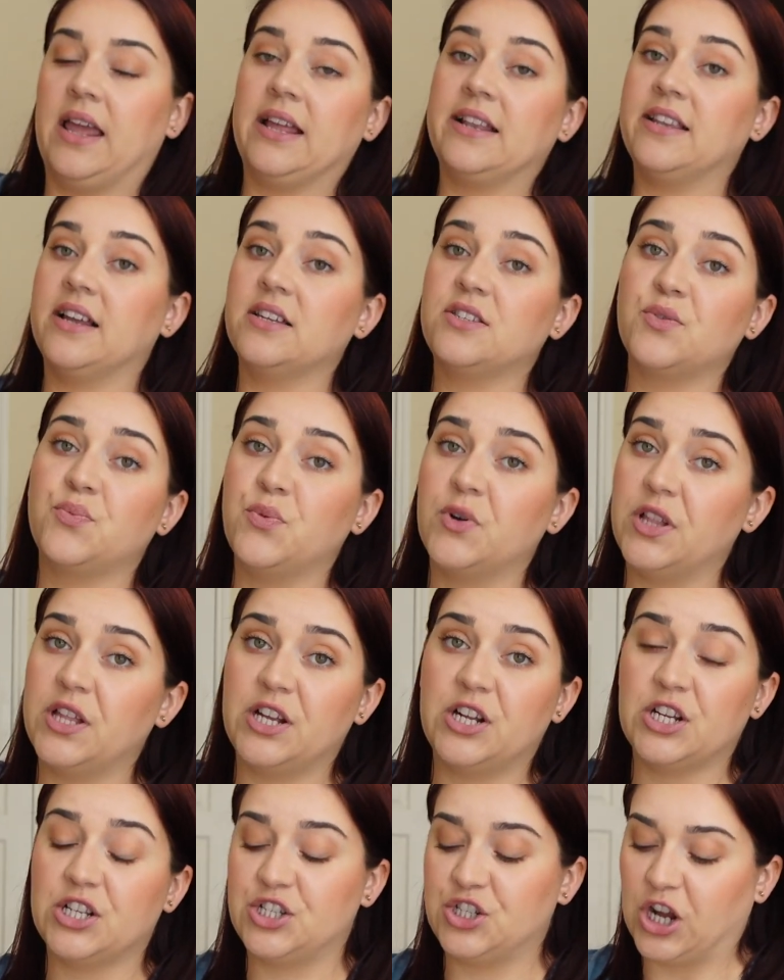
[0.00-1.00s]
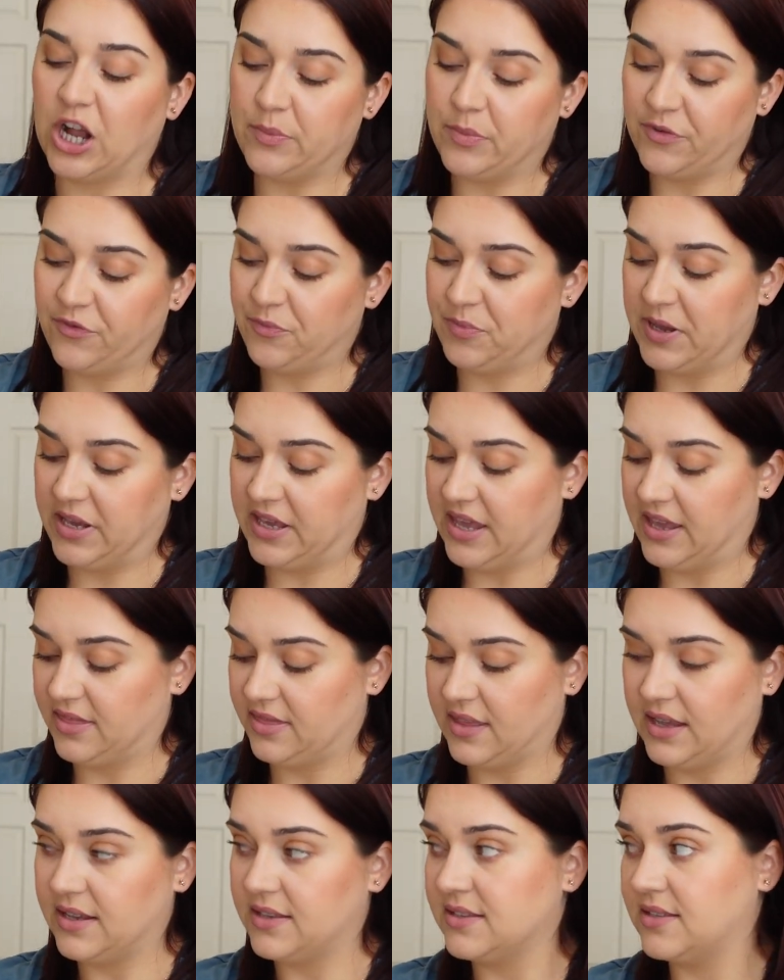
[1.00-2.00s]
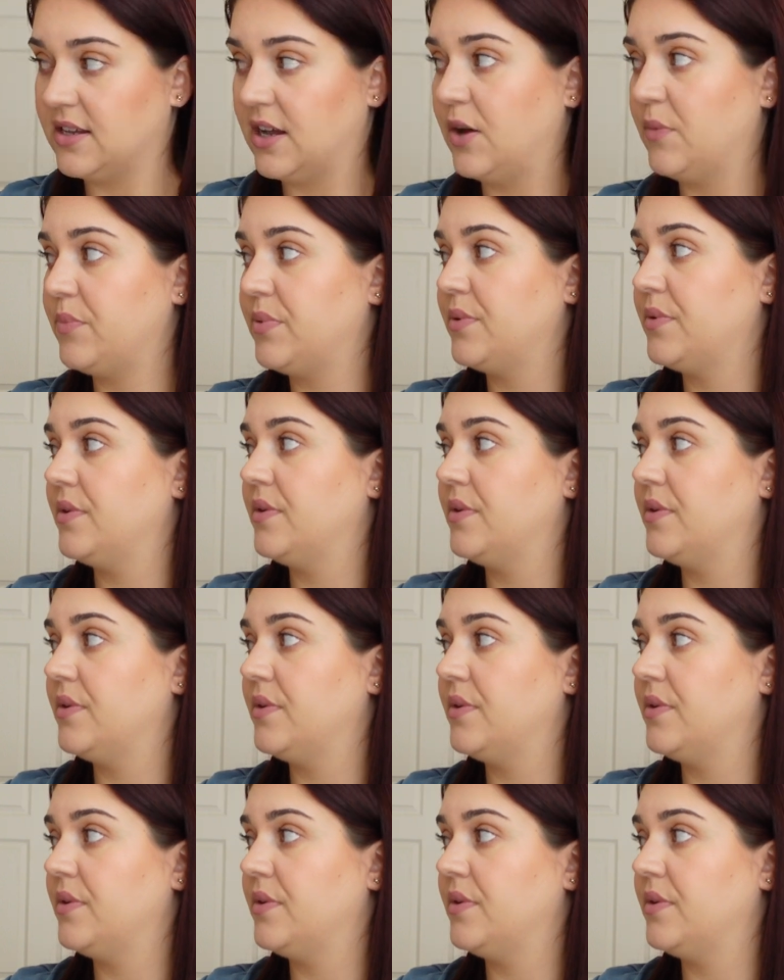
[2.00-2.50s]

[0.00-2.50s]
it does a really good job of picking things up.